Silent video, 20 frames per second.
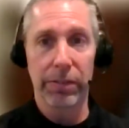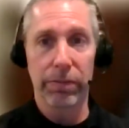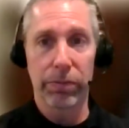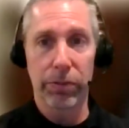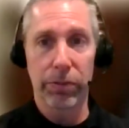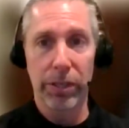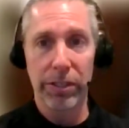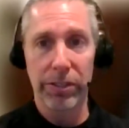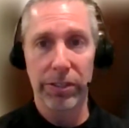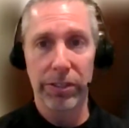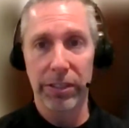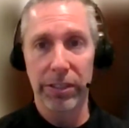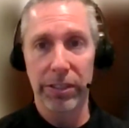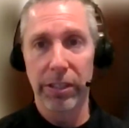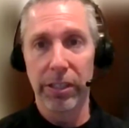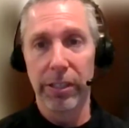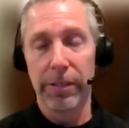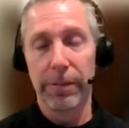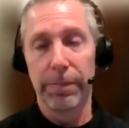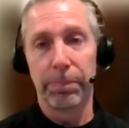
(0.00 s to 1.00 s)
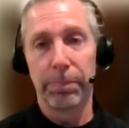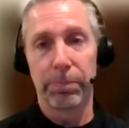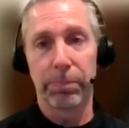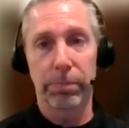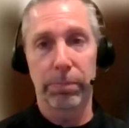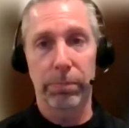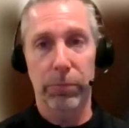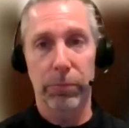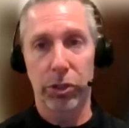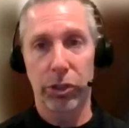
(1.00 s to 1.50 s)
And for us, it's
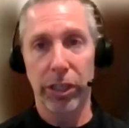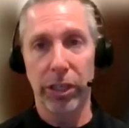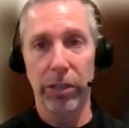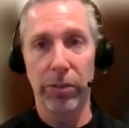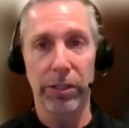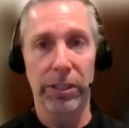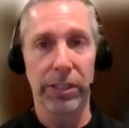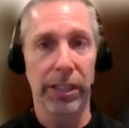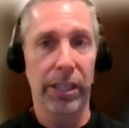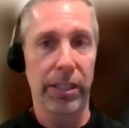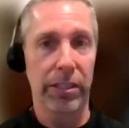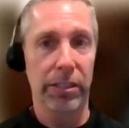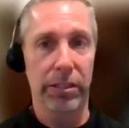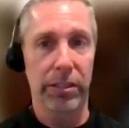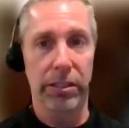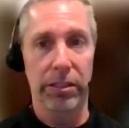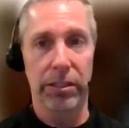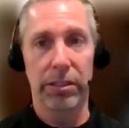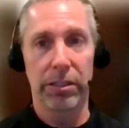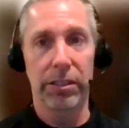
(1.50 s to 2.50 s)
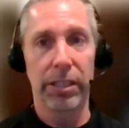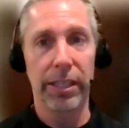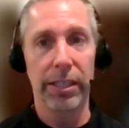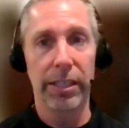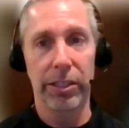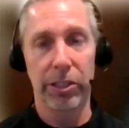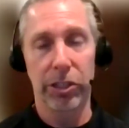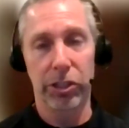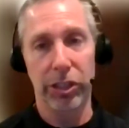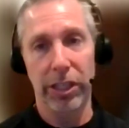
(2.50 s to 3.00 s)
sharing data
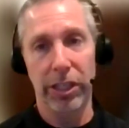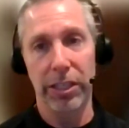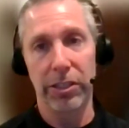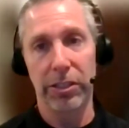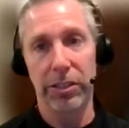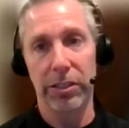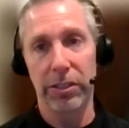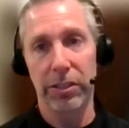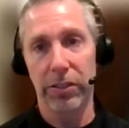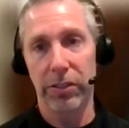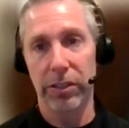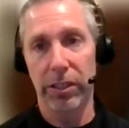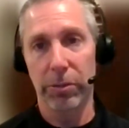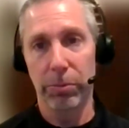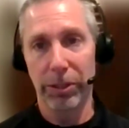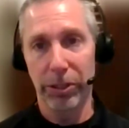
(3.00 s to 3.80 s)
exchanges.